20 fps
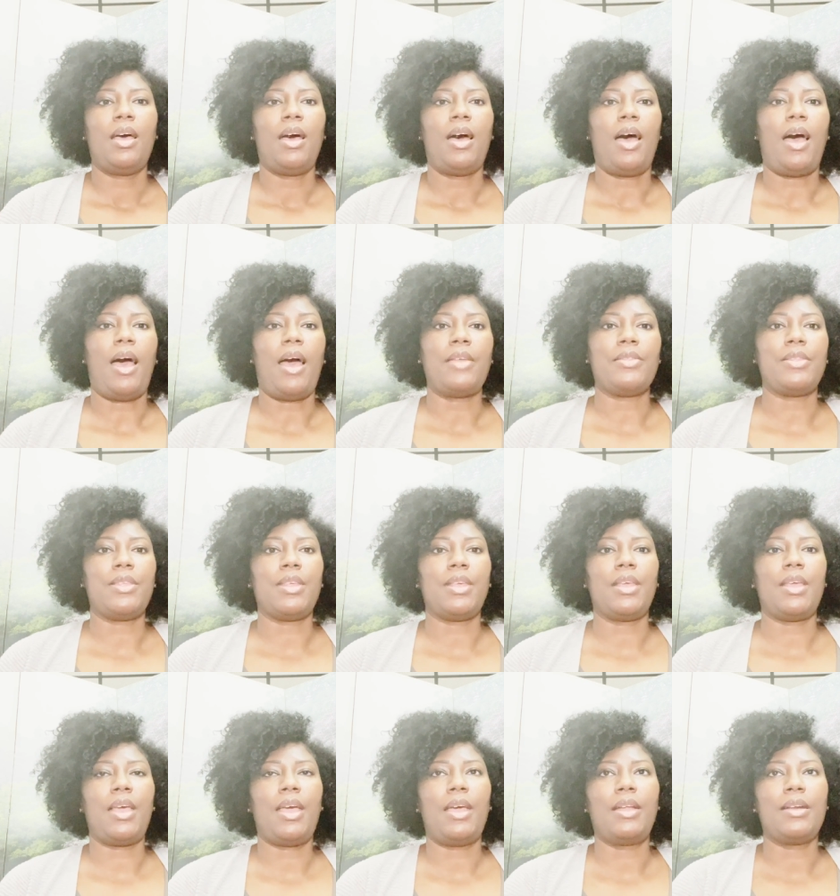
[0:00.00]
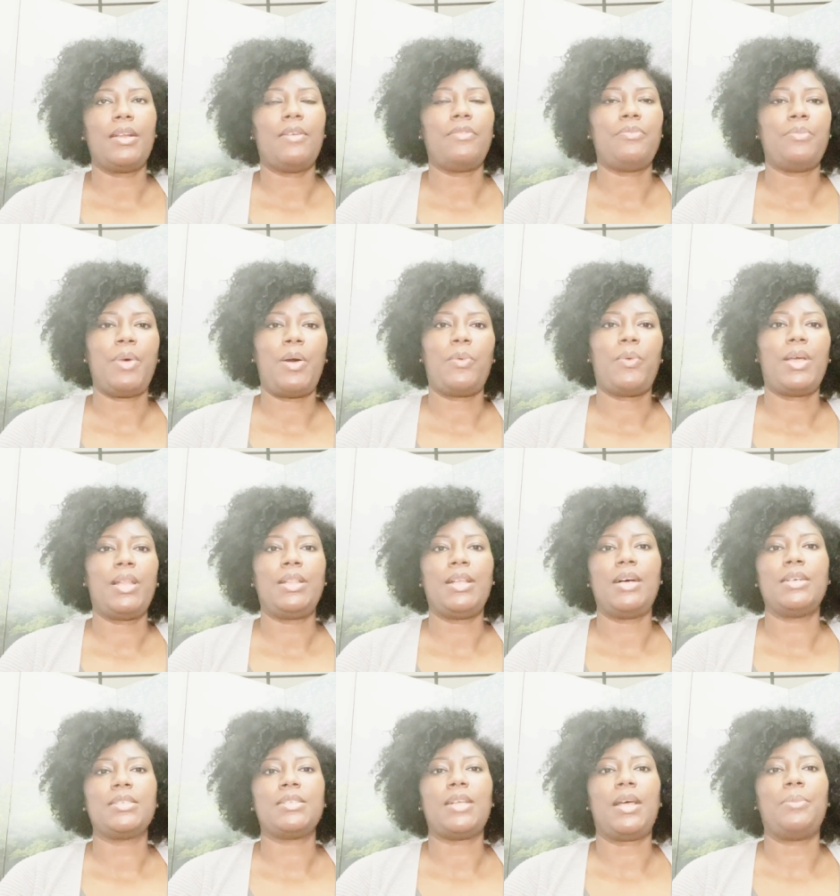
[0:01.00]
at the end of my weight
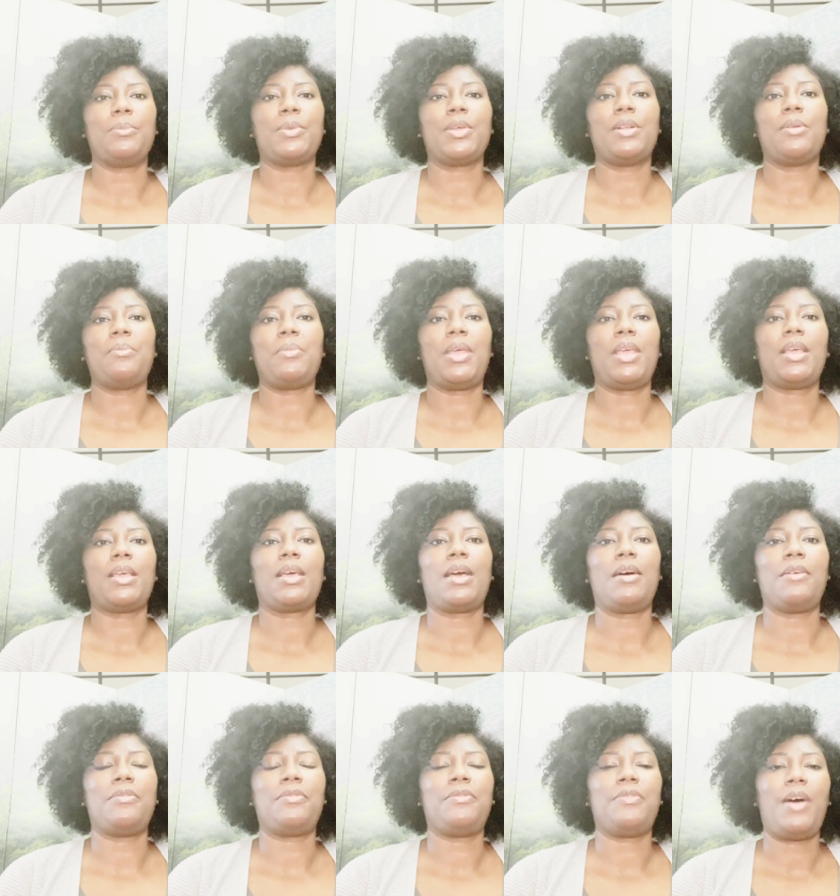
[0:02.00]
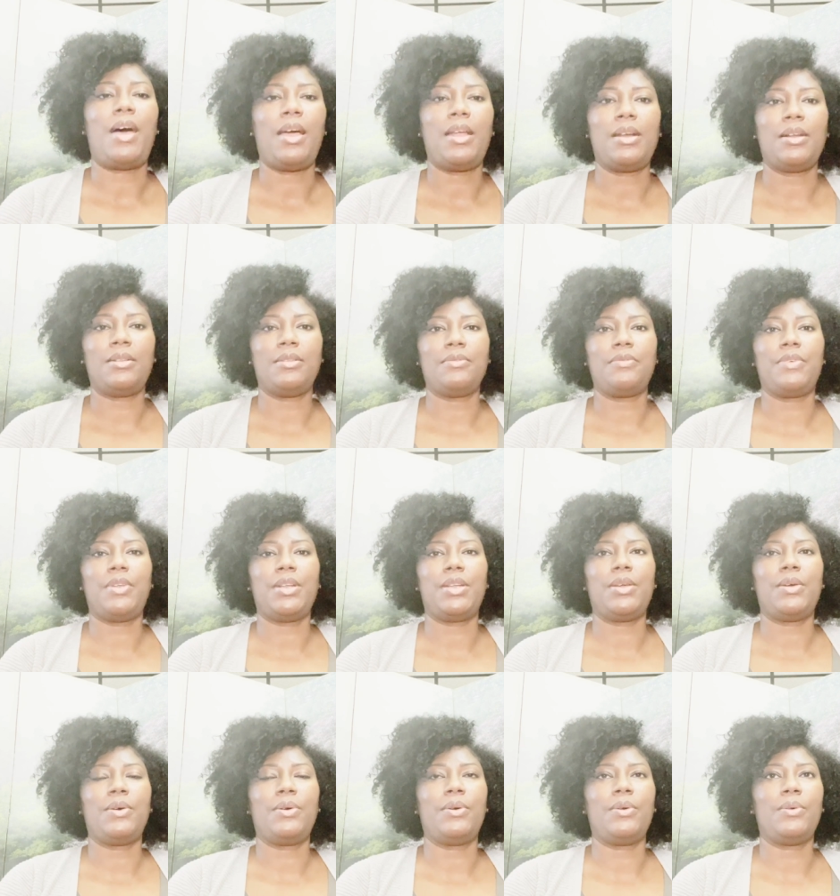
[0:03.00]
loss I'm gonna make a final
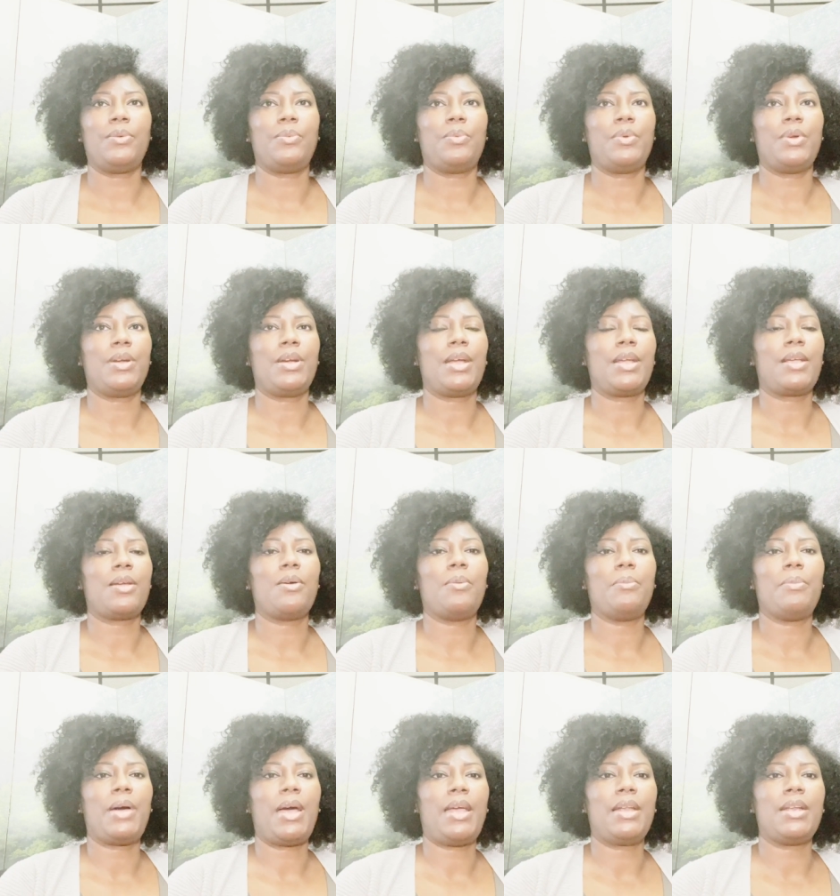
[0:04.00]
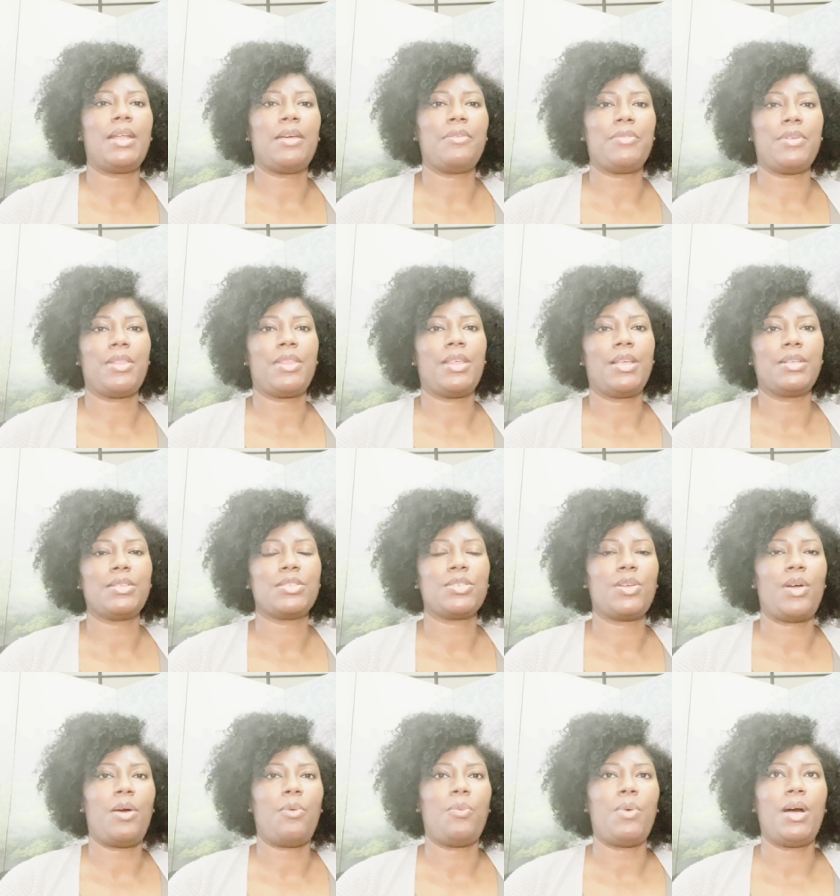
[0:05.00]
video where I combine everything
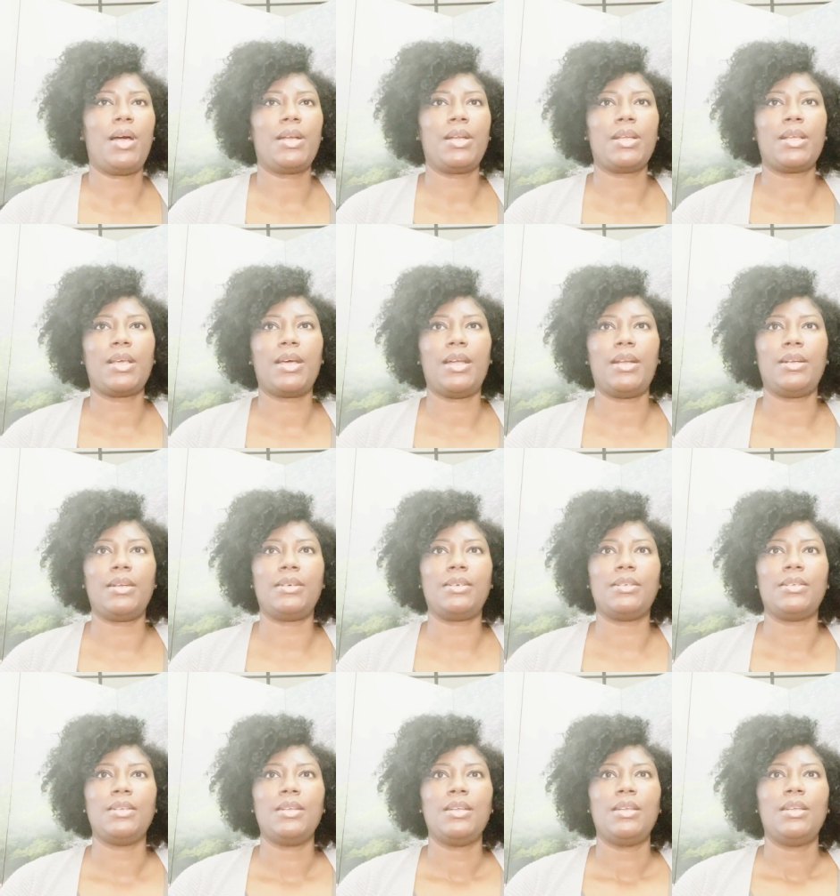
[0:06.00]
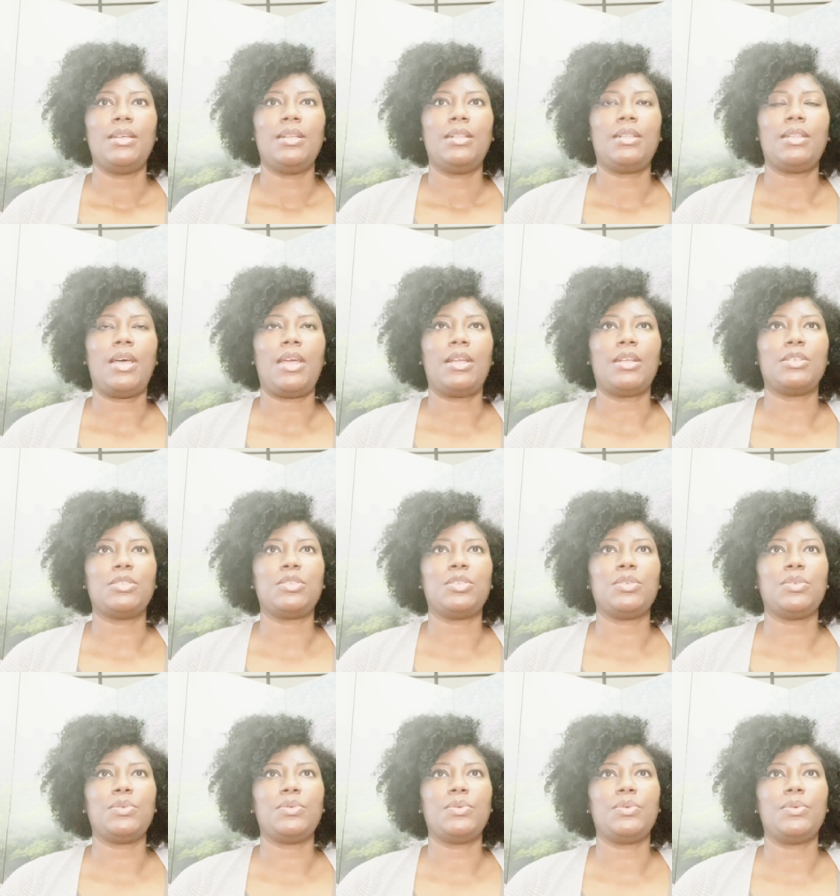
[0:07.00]
so I want to kind of like
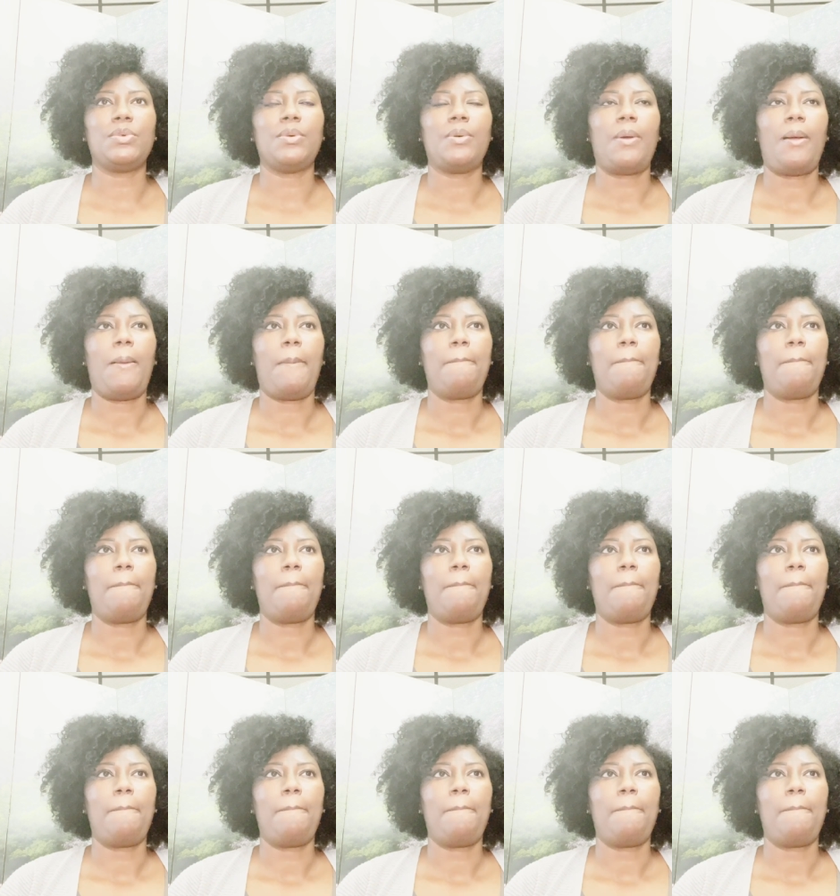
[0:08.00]
do